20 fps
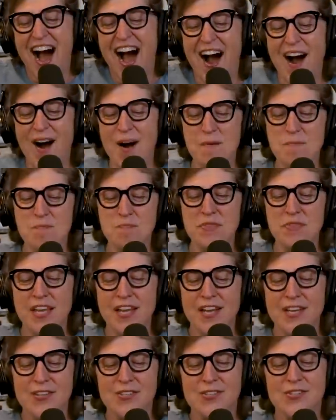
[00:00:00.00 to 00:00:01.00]
um
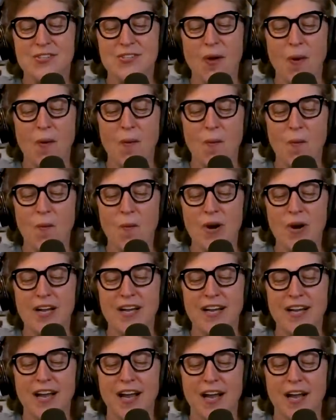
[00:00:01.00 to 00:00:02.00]
so
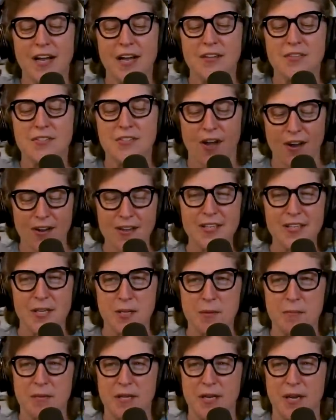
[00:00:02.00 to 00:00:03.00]
uh talk a
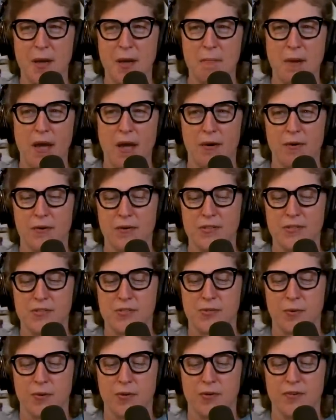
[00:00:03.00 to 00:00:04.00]
little bit about
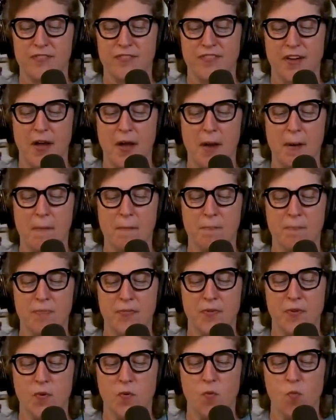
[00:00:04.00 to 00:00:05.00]
sort of
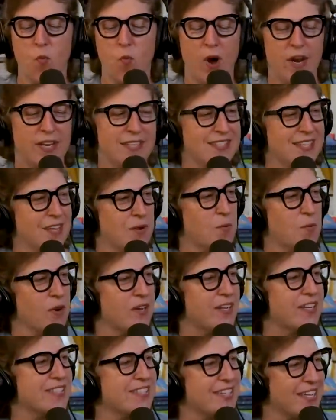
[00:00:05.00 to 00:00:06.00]
um what it's like
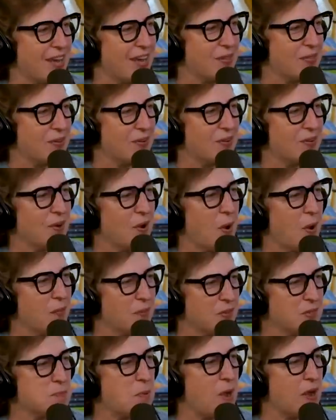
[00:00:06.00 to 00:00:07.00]
working together
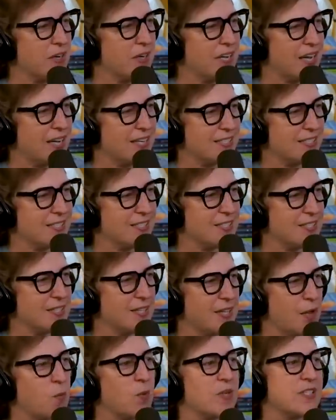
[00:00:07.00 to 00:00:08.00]
on this podcast. Is
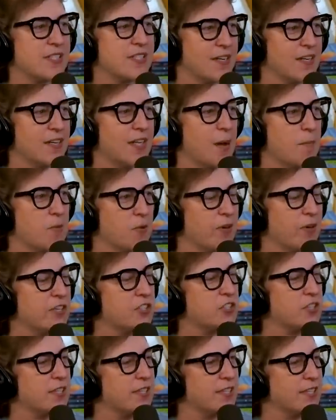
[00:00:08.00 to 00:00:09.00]
it like what's the
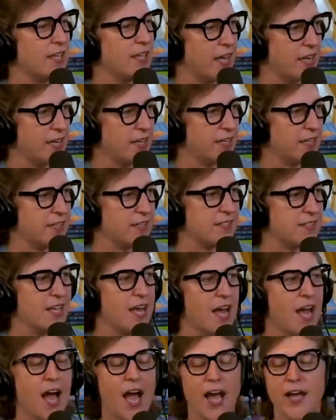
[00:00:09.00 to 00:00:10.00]
collaboration like? Because
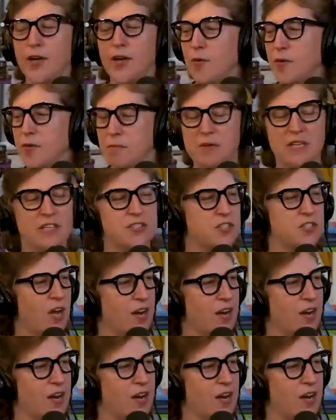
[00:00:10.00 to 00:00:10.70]
I know with me and